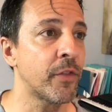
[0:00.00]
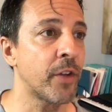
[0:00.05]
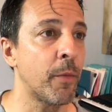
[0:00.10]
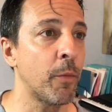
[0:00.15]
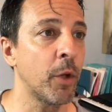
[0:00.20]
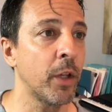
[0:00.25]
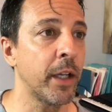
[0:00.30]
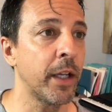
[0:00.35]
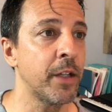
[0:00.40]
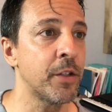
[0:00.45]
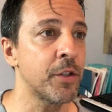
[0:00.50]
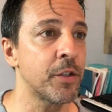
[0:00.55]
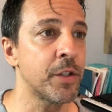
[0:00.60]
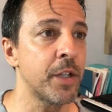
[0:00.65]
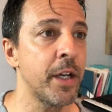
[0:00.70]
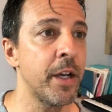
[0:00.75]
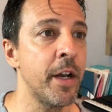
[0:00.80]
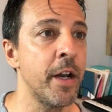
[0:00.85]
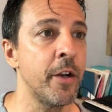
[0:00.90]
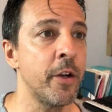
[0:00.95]
I'm really
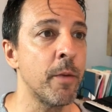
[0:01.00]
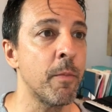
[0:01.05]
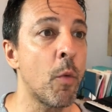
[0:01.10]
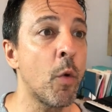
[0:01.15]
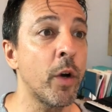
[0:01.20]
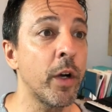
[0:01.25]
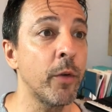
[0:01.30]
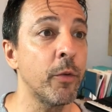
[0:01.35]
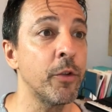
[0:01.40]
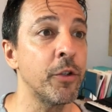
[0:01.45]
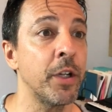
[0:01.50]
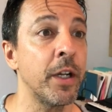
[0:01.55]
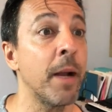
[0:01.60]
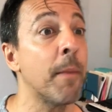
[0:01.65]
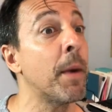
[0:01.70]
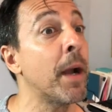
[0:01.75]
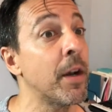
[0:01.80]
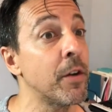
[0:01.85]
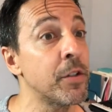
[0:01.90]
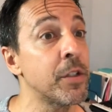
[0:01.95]
interested in your morning routine.
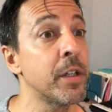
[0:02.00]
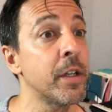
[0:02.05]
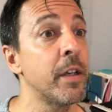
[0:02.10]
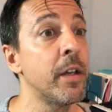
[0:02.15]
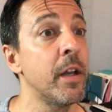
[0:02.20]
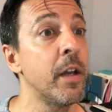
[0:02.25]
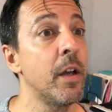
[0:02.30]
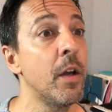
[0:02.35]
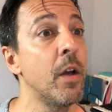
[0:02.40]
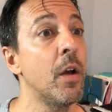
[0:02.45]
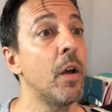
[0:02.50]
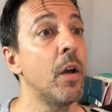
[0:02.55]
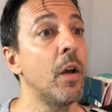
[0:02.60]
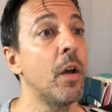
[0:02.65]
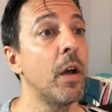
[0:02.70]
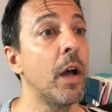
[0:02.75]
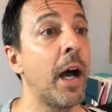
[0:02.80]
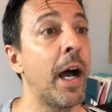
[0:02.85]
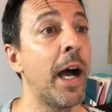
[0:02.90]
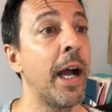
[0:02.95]

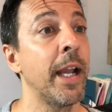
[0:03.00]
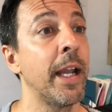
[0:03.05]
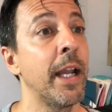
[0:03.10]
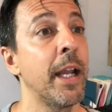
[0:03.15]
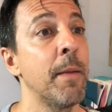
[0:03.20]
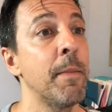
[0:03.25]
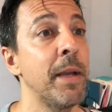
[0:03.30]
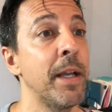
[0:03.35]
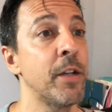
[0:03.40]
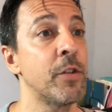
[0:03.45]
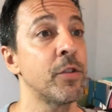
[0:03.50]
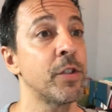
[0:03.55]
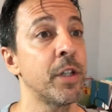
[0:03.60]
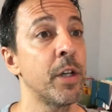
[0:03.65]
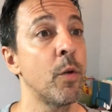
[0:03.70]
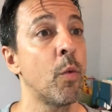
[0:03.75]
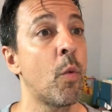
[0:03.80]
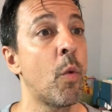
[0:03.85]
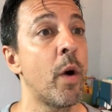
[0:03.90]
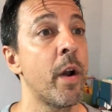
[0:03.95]
I am
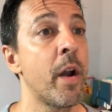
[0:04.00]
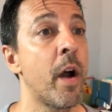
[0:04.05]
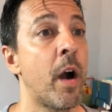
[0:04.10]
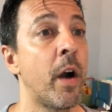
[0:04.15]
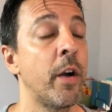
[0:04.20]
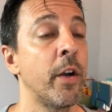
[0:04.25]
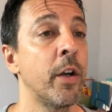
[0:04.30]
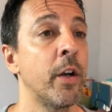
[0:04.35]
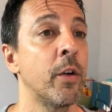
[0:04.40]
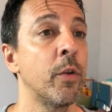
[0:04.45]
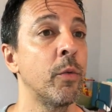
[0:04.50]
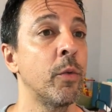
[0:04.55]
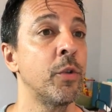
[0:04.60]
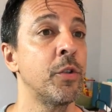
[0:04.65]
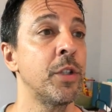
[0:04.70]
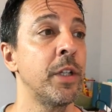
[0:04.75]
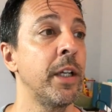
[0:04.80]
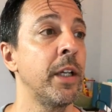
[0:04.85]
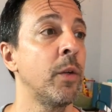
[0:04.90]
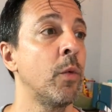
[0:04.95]
interested, what are your
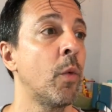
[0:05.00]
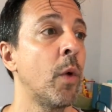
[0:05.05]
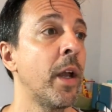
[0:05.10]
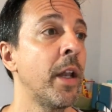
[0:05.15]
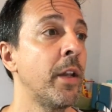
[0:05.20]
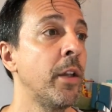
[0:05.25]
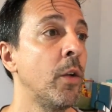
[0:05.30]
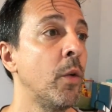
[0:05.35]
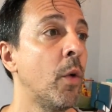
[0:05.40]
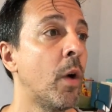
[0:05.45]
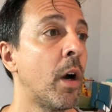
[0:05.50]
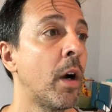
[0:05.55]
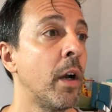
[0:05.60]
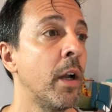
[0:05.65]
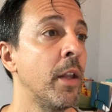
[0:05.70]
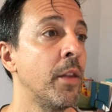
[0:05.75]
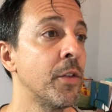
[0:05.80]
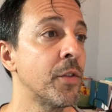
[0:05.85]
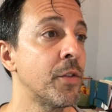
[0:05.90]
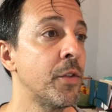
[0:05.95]
routine when you are
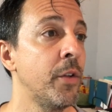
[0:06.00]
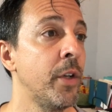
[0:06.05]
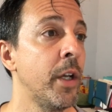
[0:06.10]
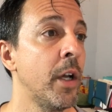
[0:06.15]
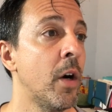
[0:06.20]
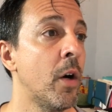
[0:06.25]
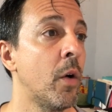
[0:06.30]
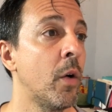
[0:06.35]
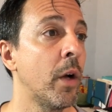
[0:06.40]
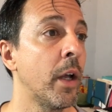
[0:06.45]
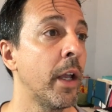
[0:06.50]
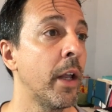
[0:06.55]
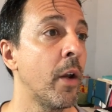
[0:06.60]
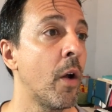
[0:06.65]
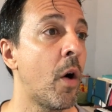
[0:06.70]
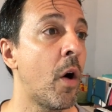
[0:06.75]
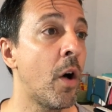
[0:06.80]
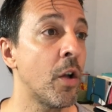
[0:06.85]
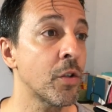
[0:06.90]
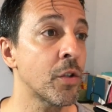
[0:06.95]
in the studio, and
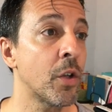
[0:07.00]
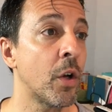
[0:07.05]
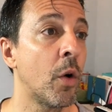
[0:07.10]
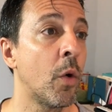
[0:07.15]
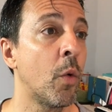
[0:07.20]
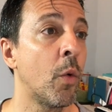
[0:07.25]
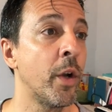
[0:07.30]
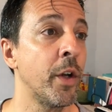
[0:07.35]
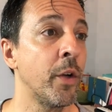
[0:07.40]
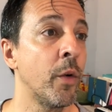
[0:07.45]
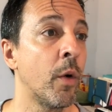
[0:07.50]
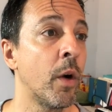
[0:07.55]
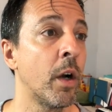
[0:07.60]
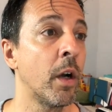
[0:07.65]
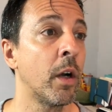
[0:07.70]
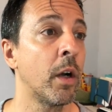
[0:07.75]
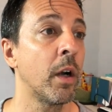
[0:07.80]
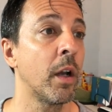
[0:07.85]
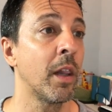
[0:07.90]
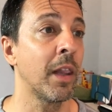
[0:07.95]
also when you
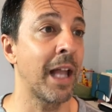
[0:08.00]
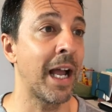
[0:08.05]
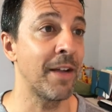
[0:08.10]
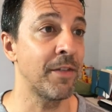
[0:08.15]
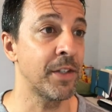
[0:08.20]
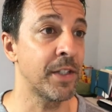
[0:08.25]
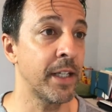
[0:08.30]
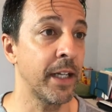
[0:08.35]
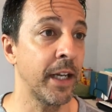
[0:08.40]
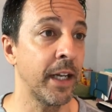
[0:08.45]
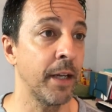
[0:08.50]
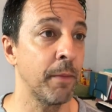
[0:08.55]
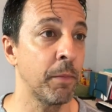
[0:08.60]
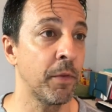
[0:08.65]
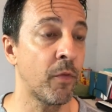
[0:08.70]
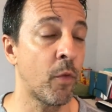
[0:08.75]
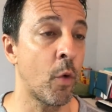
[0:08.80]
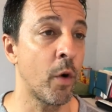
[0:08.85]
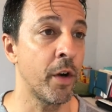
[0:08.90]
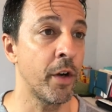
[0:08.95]
are live singing
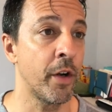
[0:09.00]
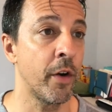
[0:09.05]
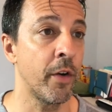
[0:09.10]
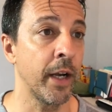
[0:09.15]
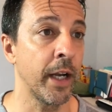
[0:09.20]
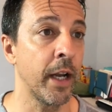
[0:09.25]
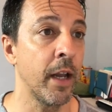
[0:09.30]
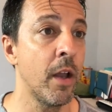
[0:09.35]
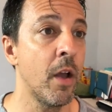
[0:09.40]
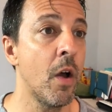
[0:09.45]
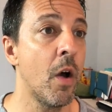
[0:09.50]
before and during?